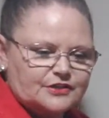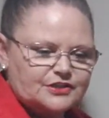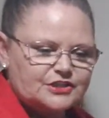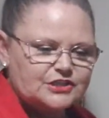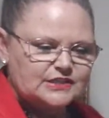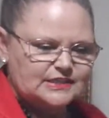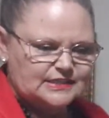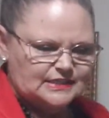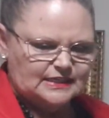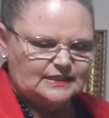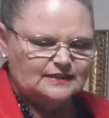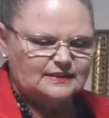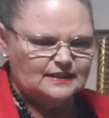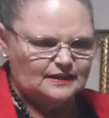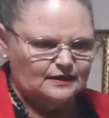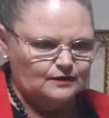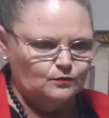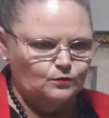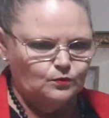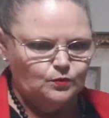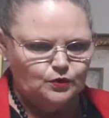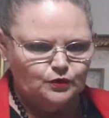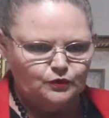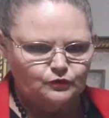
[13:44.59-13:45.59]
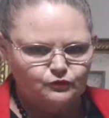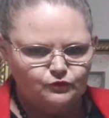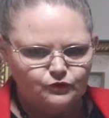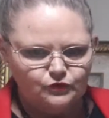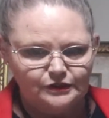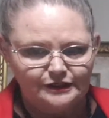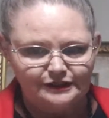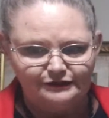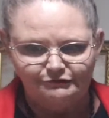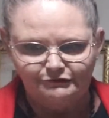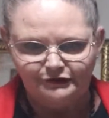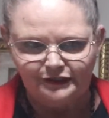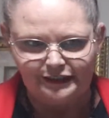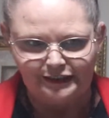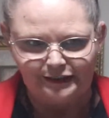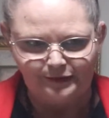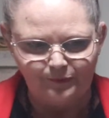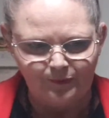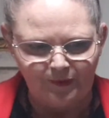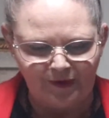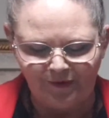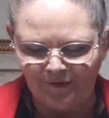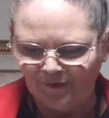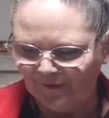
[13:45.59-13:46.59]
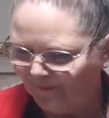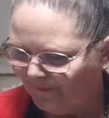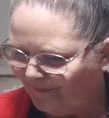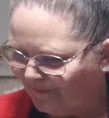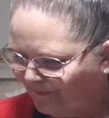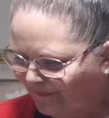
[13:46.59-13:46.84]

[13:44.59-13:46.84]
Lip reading: just think that'll work really, really well.